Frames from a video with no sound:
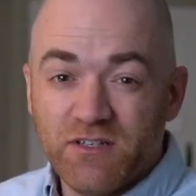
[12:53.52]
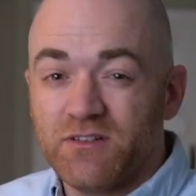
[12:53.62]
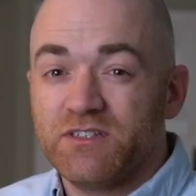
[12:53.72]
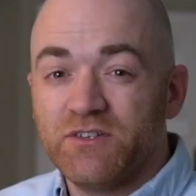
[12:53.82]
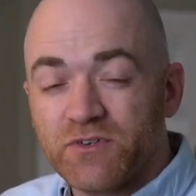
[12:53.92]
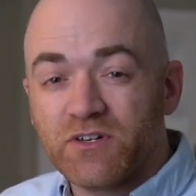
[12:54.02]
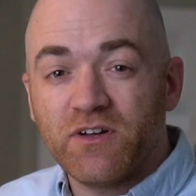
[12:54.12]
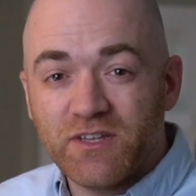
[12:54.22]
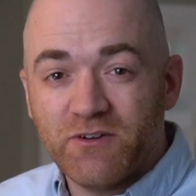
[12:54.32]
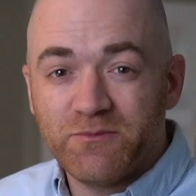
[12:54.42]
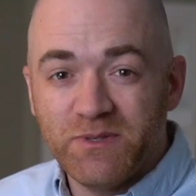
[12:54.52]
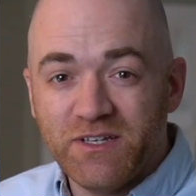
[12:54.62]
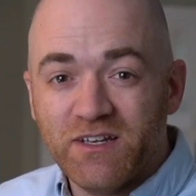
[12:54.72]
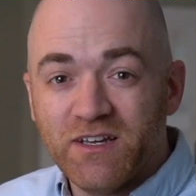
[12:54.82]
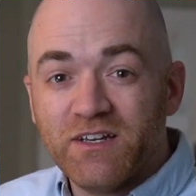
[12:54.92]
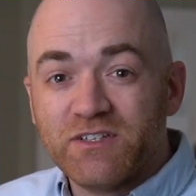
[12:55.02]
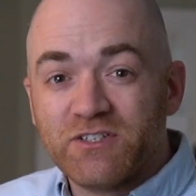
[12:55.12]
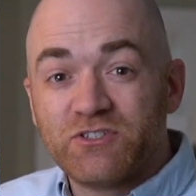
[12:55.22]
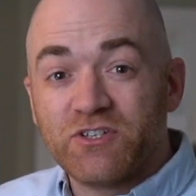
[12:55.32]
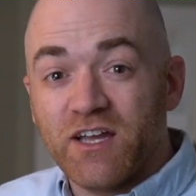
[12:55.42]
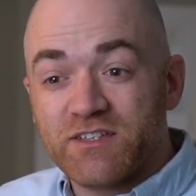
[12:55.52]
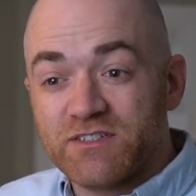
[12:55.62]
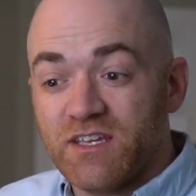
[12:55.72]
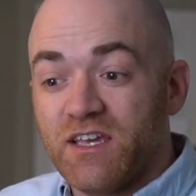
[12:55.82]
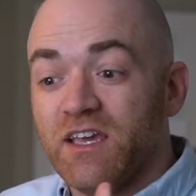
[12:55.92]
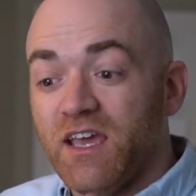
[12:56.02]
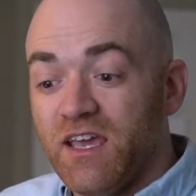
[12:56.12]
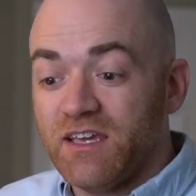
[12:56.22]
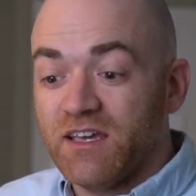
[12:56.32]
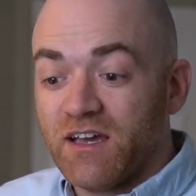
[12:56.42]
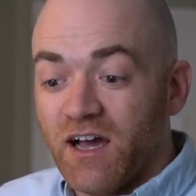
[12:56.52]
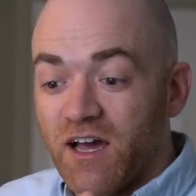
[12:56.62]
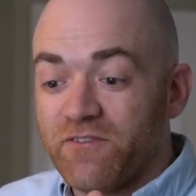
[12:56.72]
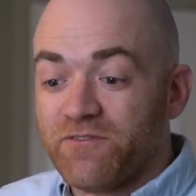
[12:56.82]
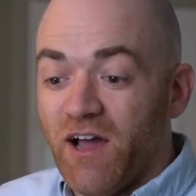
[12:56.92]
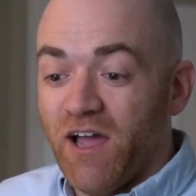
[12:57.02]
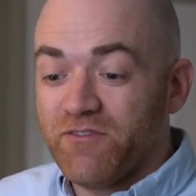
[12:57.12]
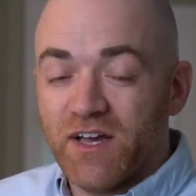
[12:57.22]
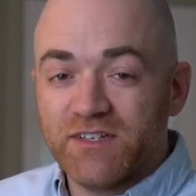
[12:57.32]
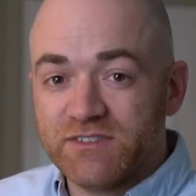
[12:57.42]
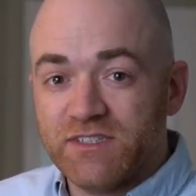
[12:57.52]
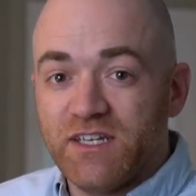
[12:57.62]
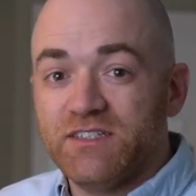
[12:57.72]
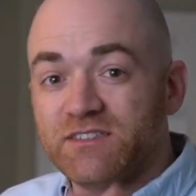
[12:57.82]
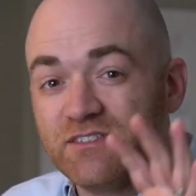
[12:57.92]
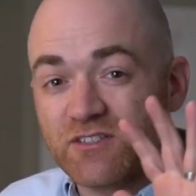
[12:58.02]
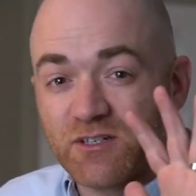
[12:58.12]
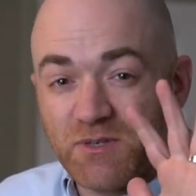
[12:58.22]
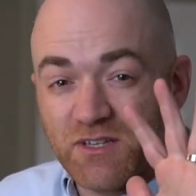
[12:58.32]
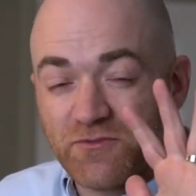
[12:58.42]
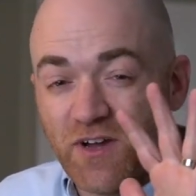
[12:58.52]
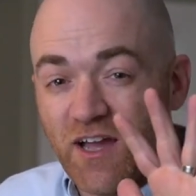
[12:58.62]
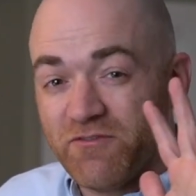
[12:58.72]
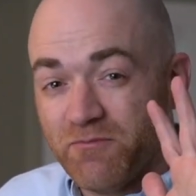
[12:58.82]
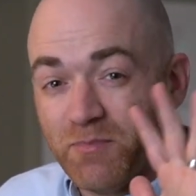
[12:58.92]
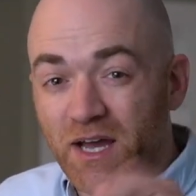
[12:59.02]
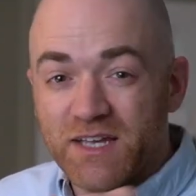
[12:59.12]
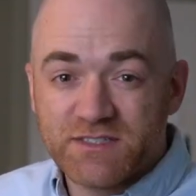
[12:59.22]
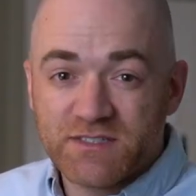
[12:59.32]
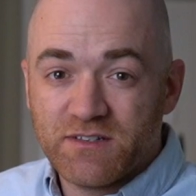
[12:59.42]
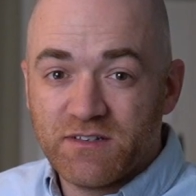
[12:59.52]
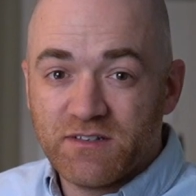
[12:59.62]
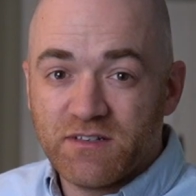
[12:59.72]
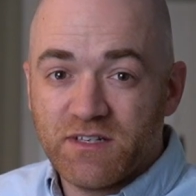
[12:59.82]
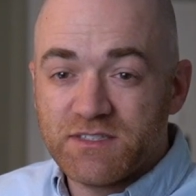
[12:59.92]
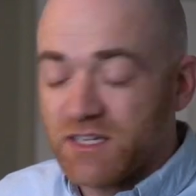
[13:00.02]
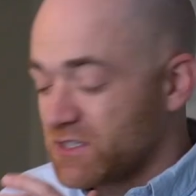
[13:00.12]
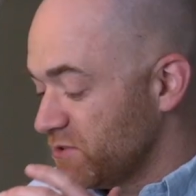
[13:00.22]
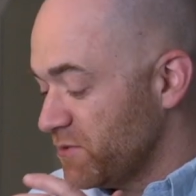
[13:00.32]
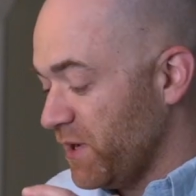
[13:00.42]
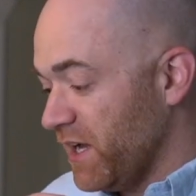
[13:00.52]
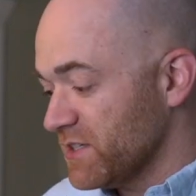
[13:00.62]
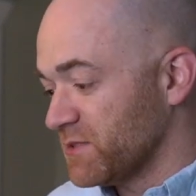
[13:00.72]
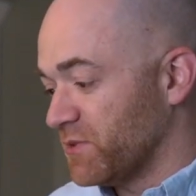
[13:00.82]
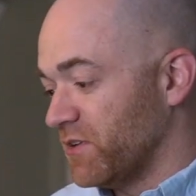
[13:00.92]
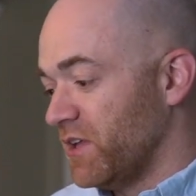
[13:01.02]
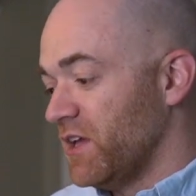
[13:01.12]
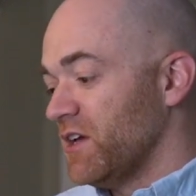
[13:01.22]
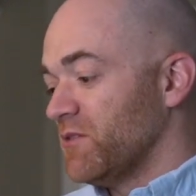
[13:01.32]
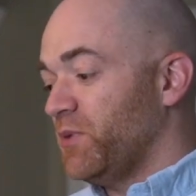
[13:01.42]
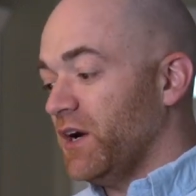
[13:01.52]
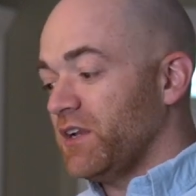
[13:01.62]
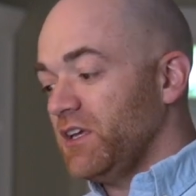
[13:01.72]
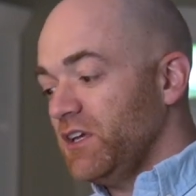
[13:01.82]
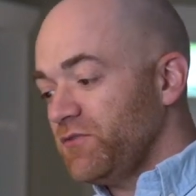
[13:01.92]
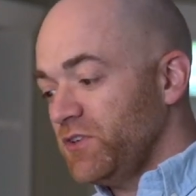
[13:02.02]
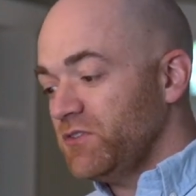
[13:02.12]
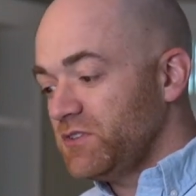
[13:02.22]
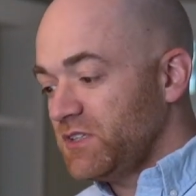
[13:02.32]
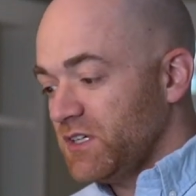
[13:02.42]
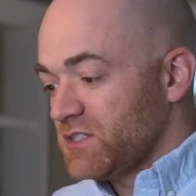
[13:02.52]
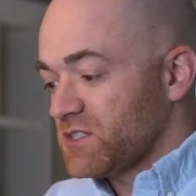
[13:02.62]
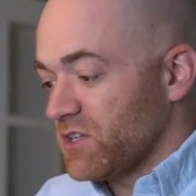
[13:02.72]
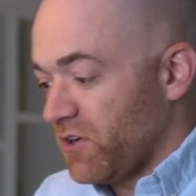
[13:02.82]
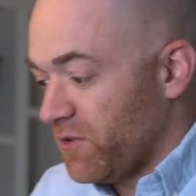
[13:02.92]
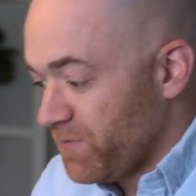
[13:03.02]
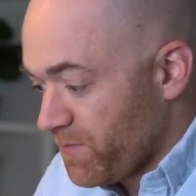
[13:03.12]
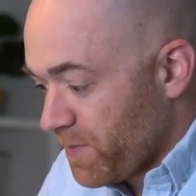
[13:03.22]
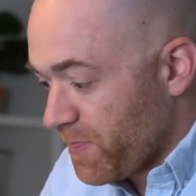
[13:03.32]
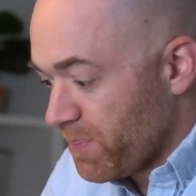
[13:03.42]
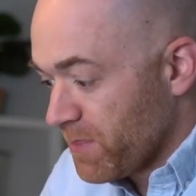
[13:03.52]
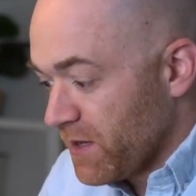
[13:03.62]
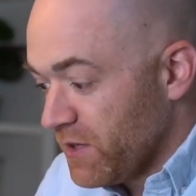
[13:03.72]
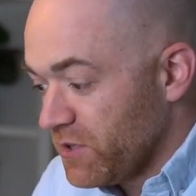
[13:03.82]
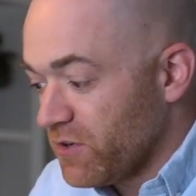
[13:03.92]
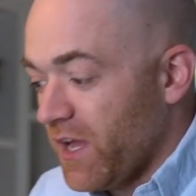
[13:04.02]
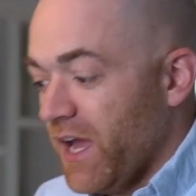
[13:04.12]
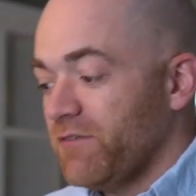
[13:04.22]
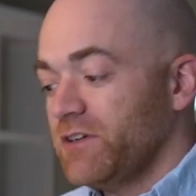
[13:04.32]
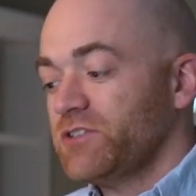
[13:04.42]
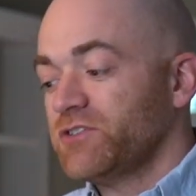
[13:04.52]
know how difficult that would be to try to say, hey, out of 5,000 days, these are going to be the 5 best? It's next to impossible. But if you did so, your average